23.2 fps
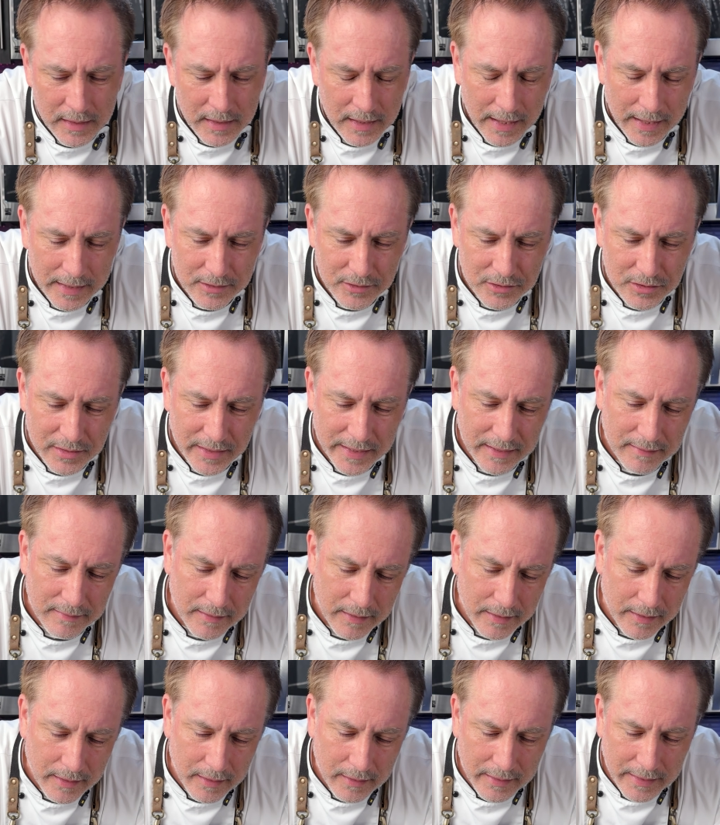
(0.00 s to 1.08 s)
I just like
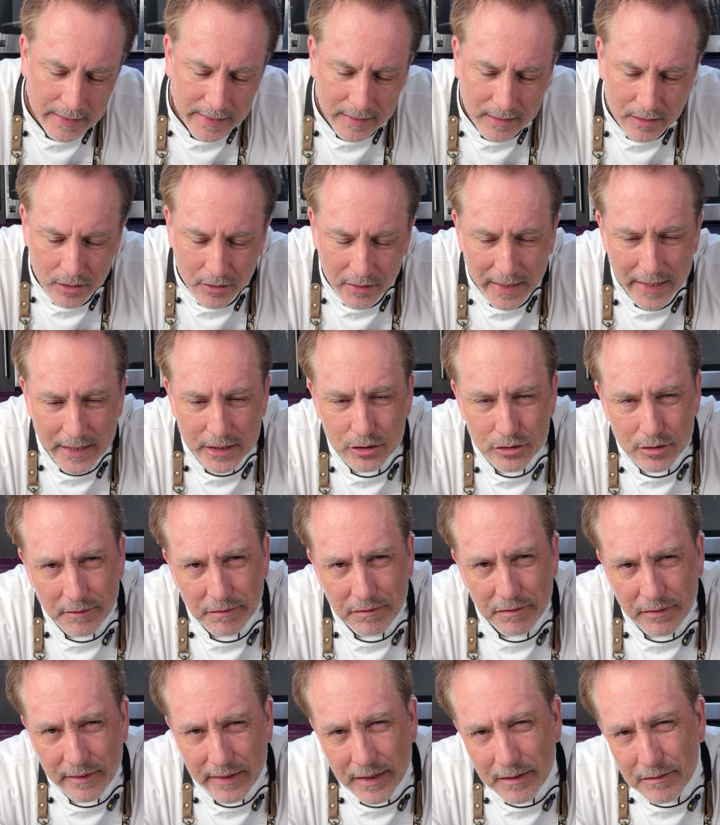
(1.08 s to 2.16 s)
the little extra
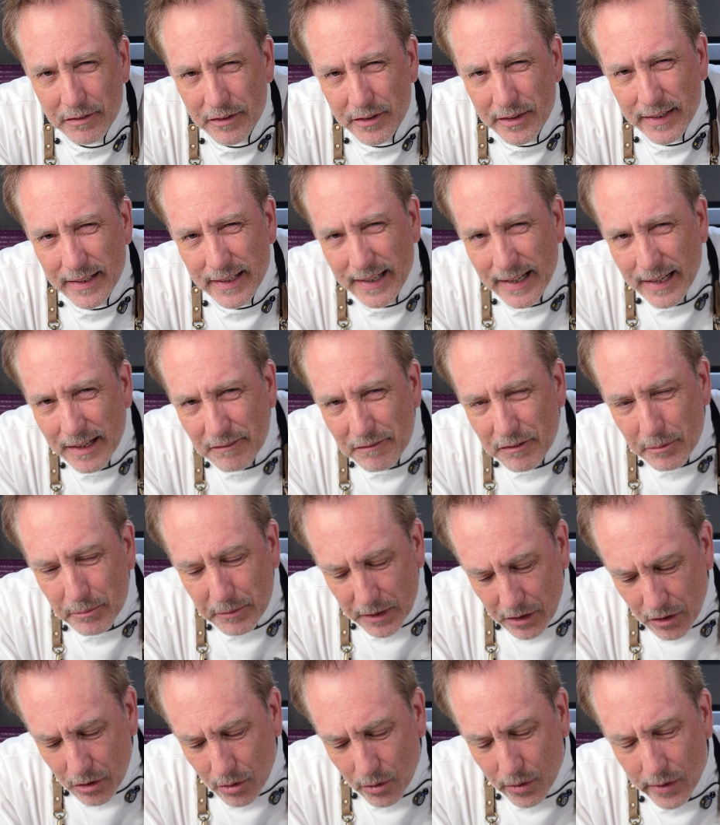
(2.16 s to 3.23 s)
flavor you get from the
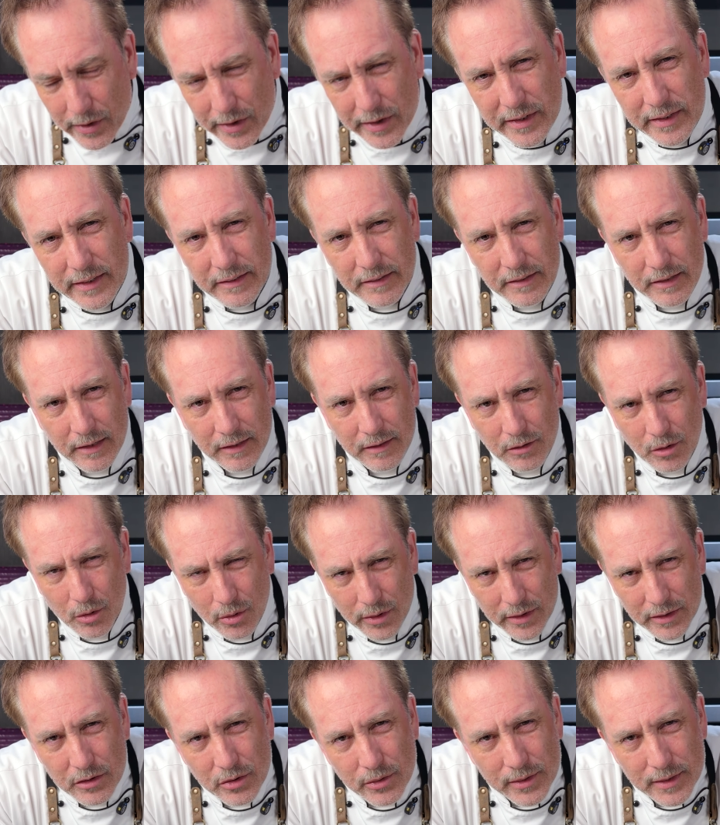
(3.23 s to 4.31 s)
corn and the
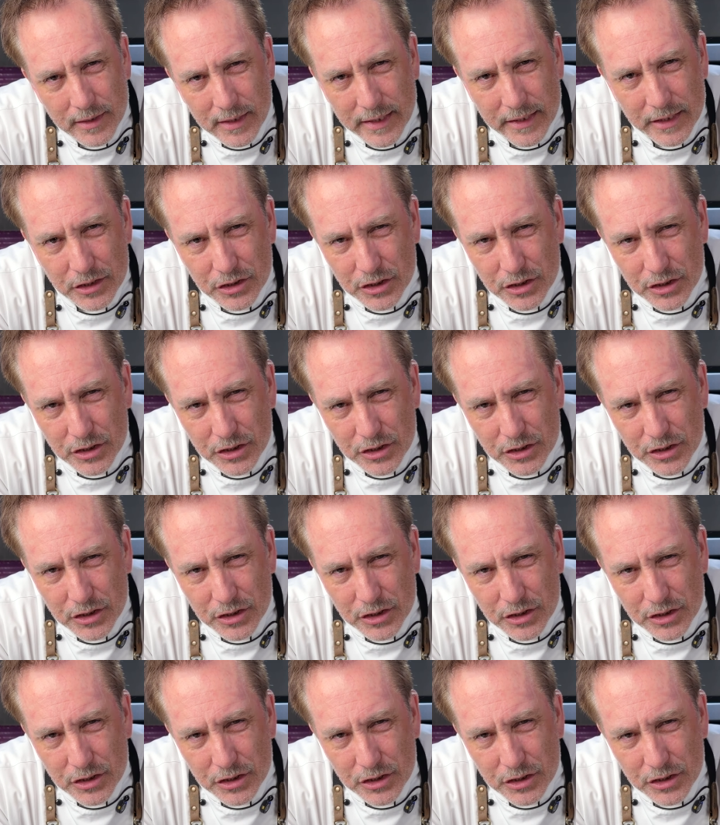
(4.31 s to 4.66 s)
corn tortilla